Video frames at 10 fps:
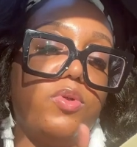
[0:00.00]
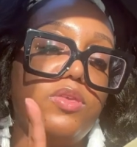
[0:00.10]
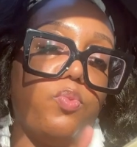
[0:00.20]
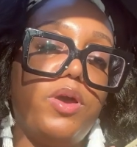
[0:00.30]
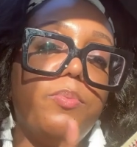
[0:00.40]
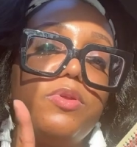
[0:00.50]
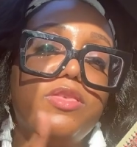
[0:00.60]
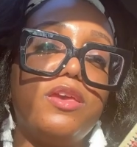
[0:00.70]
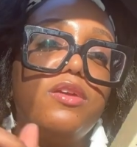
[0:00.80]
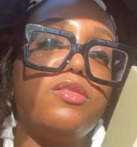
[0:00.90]
was one
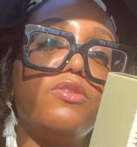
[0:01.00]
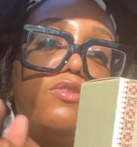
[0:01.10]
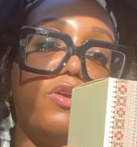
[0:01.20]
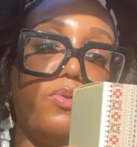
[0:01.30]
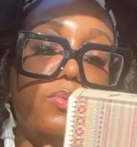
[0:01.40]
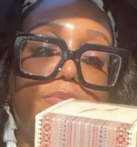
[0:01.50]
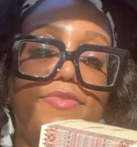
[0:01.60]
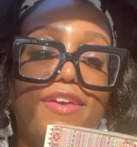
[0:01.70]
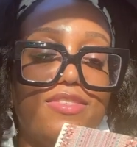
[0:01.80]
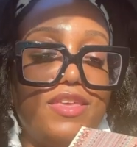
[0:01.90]
particular note
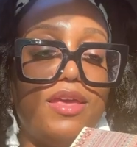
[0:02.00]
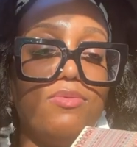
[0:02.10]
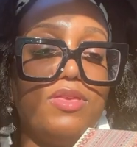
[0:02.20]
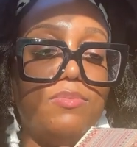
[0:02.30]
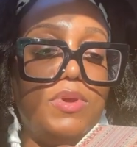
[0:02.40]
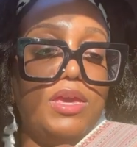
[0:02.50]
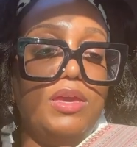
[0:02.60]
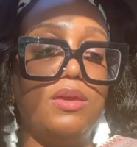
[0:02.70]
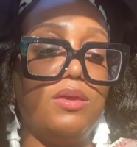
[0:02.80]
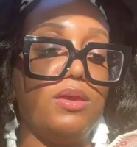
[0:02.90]
that stood out to
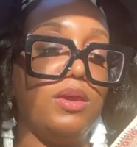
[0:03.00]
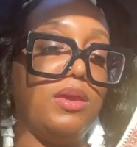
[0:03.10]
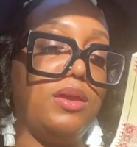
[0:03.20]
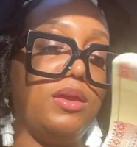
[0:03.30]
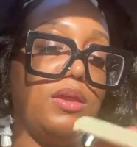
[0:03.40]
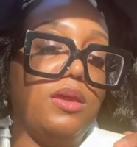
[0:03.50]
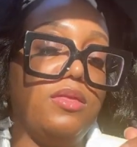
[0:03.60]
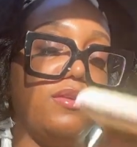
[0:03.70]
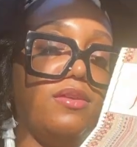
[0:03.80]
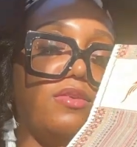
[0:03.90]
me in
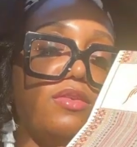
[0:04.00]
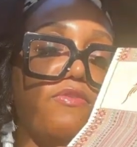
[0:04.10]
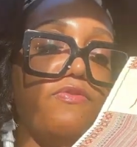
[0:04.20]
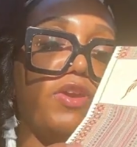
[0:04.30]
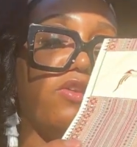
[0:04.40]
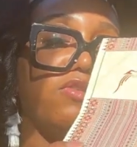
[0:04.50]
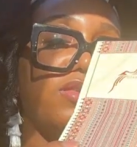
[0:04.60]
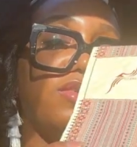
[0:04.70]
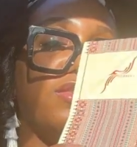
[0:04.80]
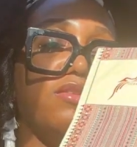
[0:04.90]
this
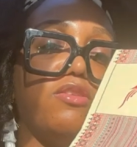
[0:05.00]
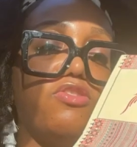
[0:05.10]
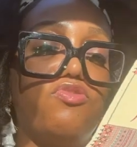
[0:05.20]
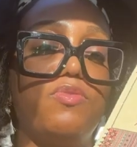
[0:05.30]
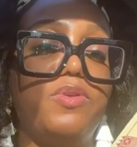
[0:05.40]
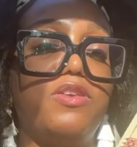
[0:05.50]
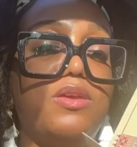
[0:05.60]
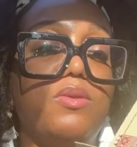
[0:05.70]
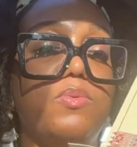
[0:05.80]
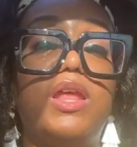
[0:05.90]
fragrance
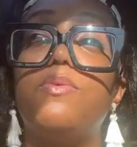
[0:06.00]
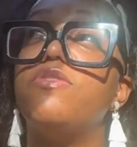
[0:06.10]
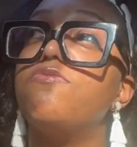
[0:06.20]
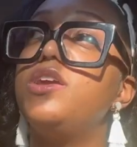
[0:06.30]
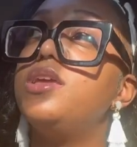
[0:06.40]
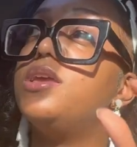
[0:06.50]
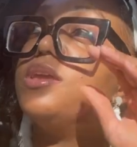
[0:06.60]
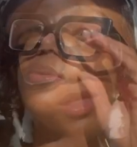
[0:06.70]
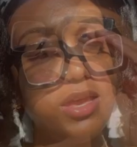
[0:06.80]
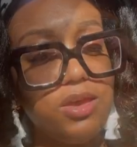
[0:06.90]
description when I was reading it.
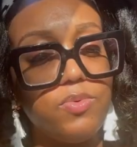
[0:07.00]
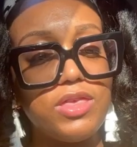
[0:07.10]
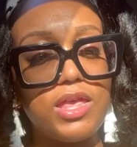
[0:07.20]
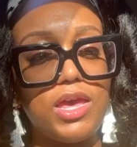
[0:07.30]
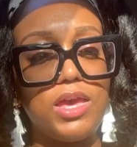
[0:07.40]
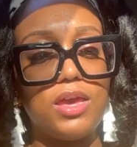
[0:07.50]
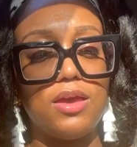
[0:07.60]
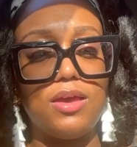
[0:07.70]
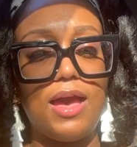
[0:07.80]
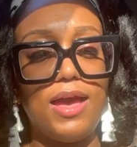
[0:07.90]
I think it was like
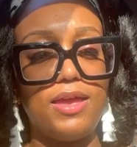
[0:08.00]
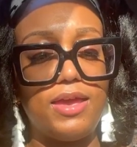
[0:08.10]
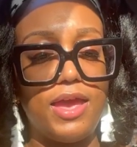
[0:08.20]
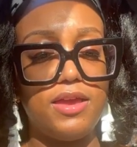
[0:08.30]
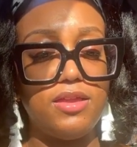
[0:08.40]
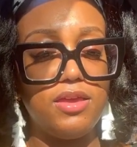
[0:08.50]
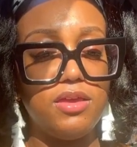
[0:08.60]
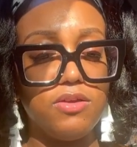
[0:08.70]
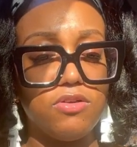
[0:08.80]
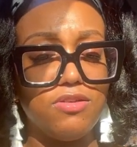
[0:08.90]
cotton
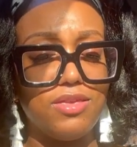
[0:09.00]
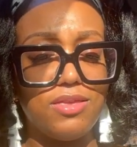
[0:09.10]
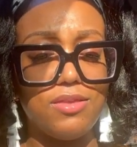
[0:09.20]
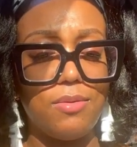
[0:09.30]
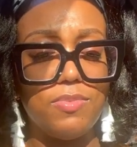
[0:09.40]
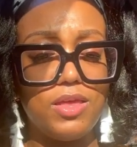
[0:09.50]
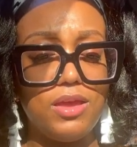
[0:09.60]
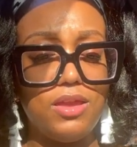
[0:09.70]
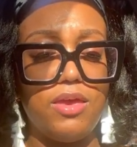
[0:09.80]
candy or something